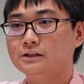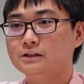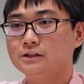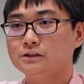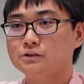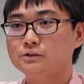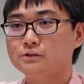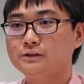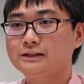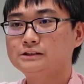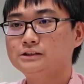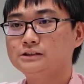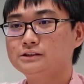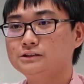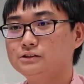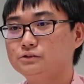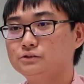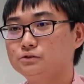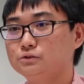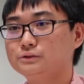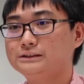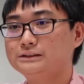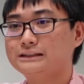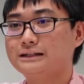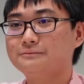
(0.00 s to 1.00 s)
to actually
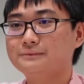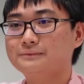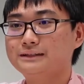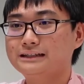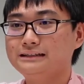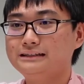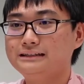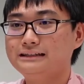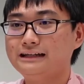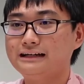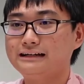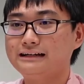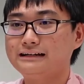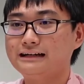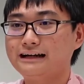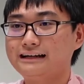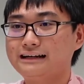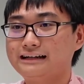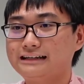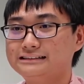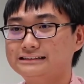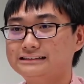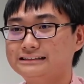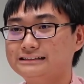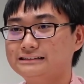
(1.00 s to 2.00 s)
do something that I
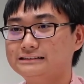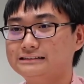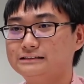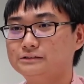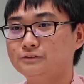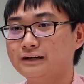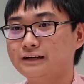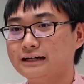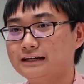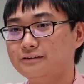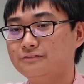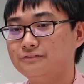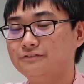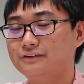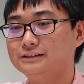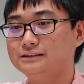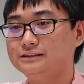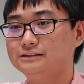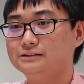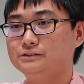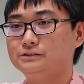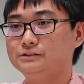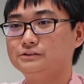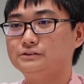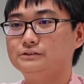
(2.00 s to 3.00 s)
can see is
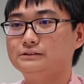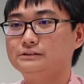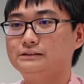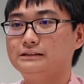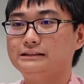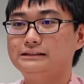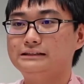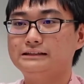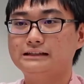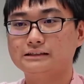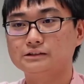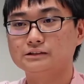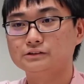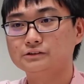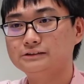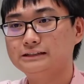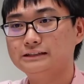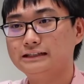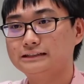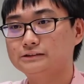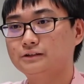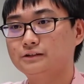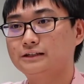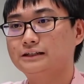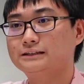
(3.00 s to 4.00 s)
relevant to the industry
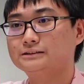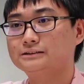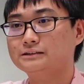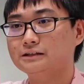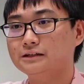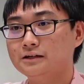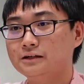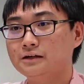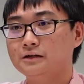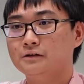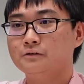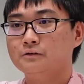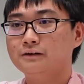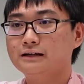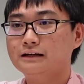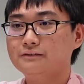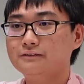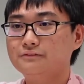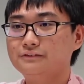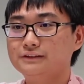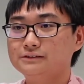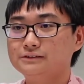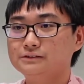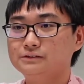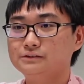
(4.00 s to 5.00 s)
as well as
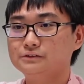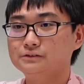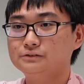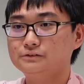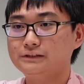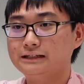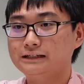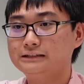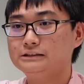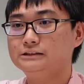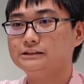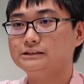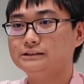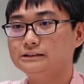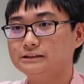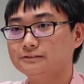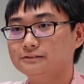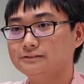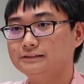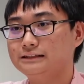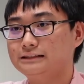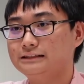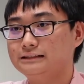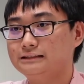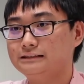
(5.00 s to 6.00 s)
relevant to
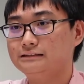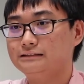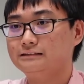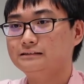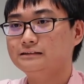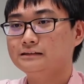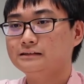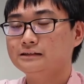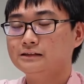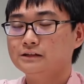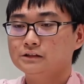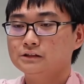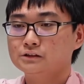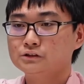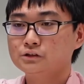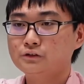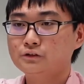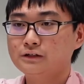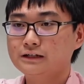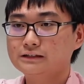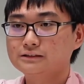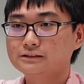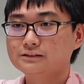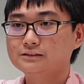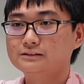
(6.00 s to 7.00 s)
engineering. So
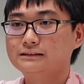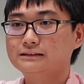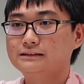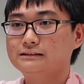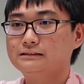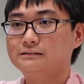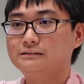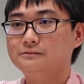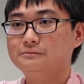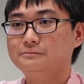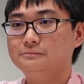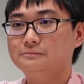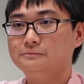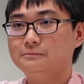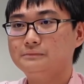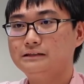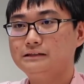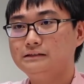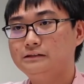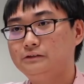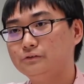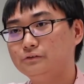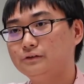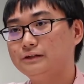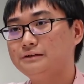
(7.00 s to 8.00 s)
I thought that
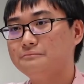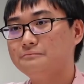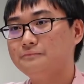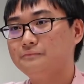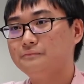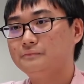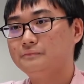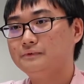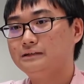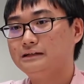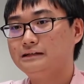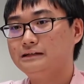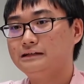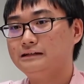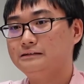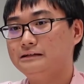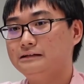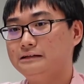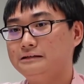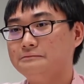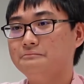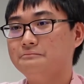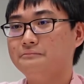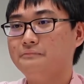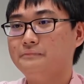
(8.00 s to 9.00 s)

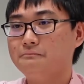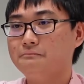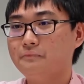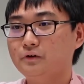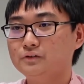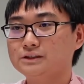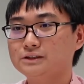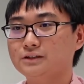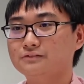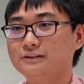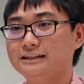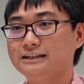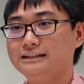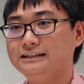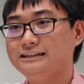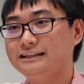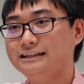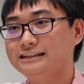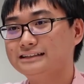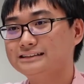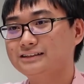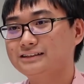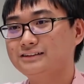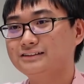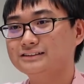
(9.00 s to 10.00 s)
in most of the
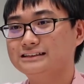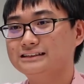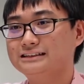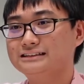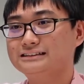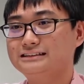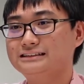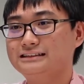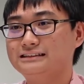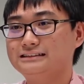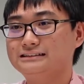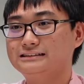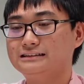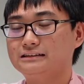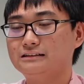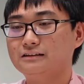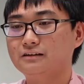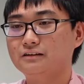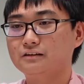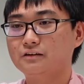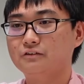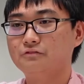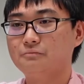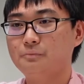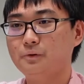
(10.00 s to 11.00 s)
ES courses, there's a
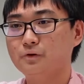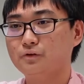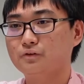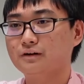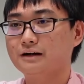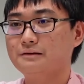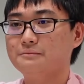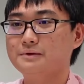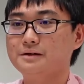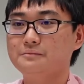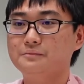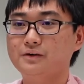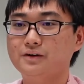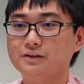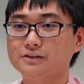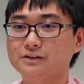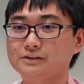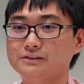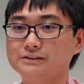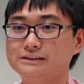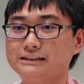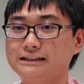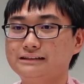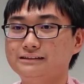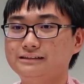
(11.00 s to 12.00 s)
lot of programming
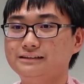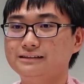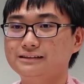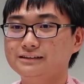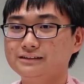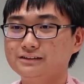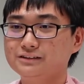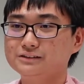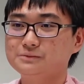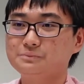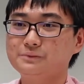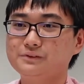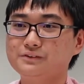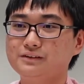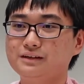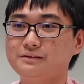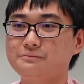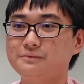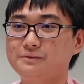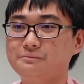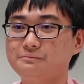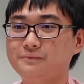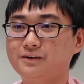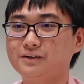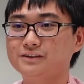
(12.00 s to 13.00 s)
modules, and those
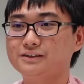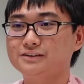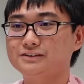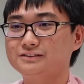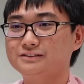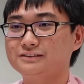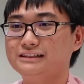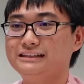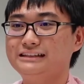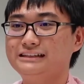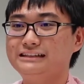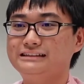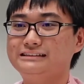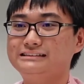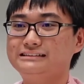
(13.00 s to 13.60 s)
programming modules really